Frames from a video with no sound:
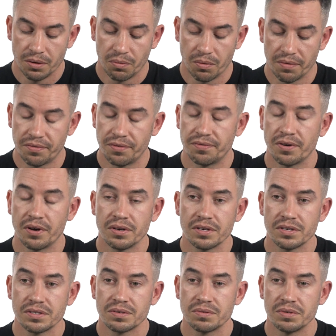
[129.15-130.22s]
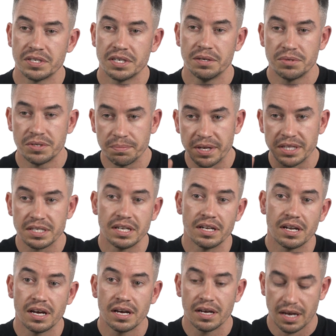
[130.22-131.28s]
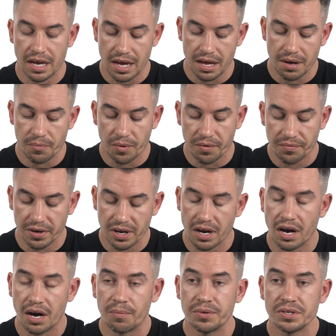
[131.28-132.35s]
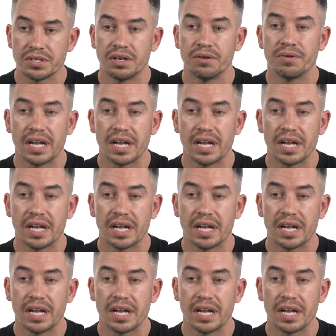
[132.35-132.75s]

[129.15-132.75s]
one for Focus, which keeps you mentally alert, and one for Calm, which kind of